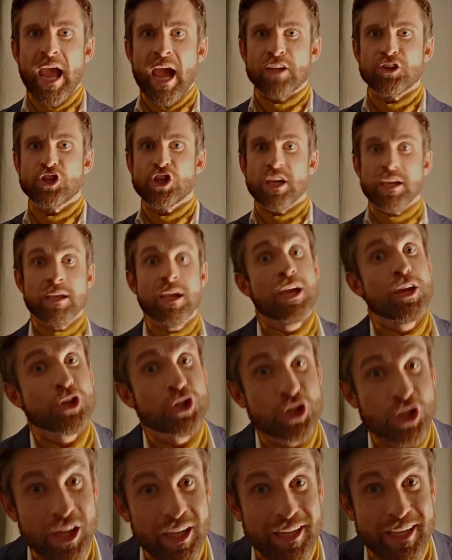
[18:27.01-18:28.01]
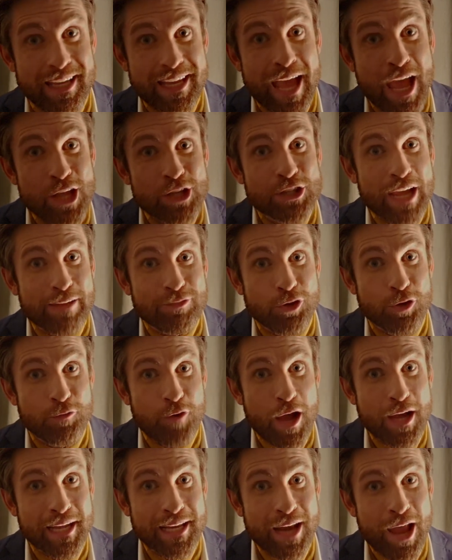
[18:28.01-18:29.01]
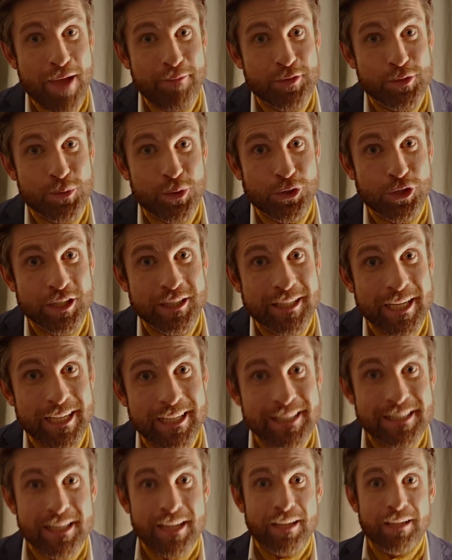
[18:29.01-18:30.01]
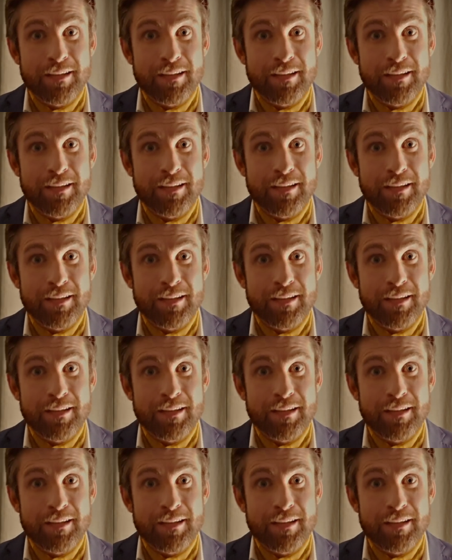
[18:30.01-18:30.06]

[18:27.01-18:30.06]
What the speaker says: and she saved your fucking life is what she did.